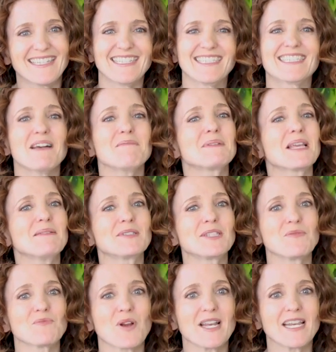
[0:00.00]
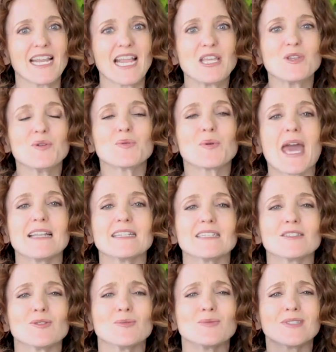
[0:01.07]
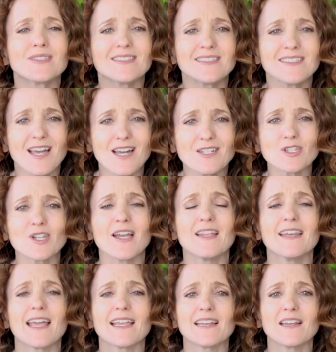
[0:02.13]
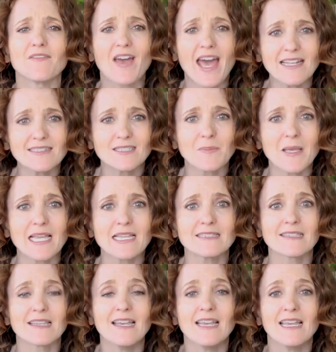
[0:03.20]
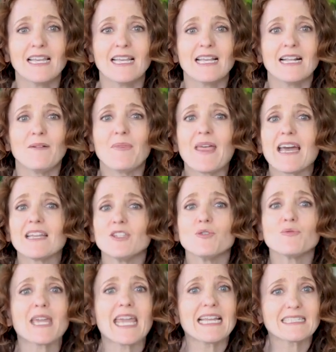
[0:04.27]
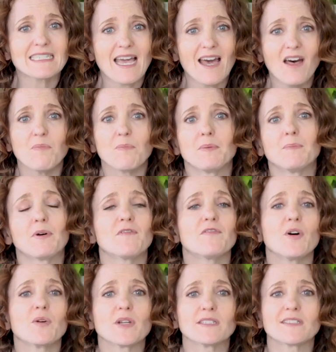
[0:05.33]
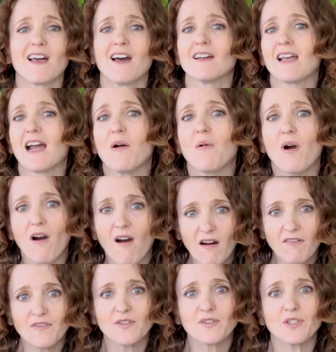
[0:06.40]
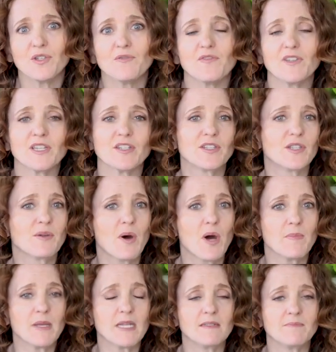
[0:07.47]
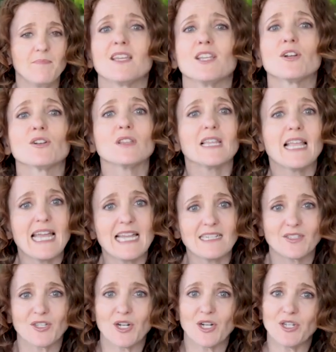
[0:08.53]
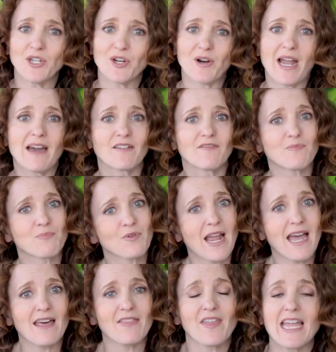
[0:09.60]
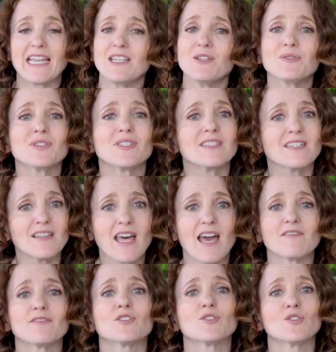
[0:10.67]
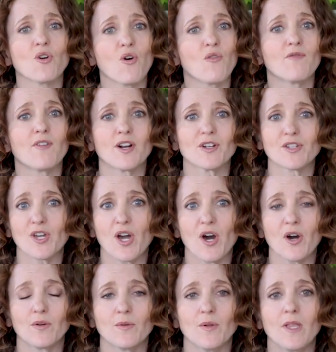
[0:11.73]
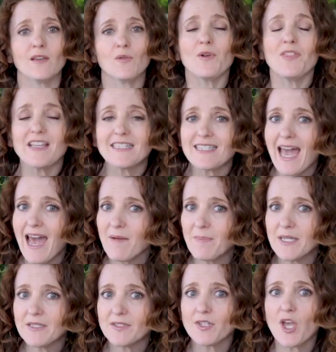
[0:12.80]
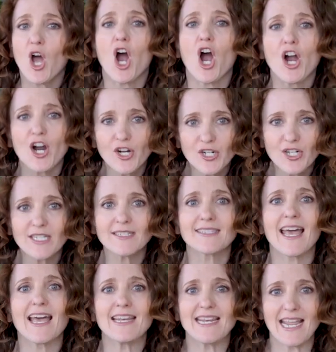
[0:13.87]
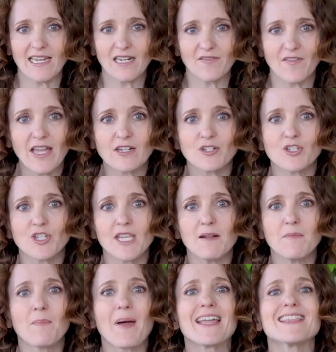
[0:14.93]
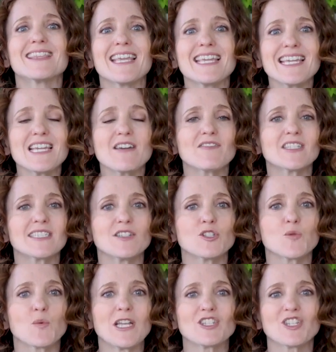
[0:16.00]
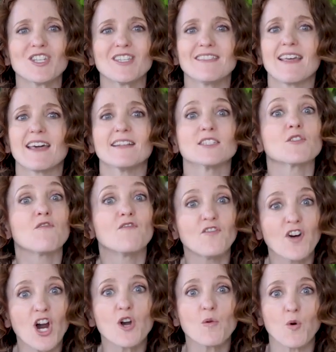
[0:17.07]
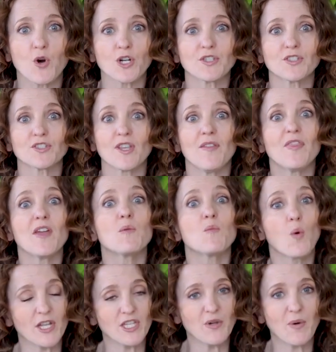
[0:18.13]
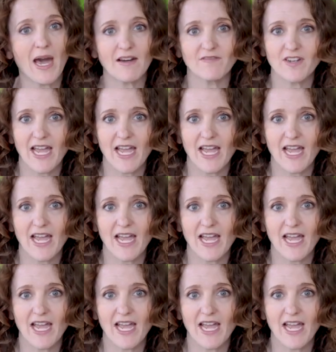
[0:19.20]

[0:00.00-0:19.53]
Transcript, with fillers: Sometimes in running, you get into such a negative headspace that you can't help but focus on how awful you feel in the moment. Your legs hurt, you're out of breath, and you still have so far to go. When this happens, harness that negative energy by thinking of a situation that is far worse than what you have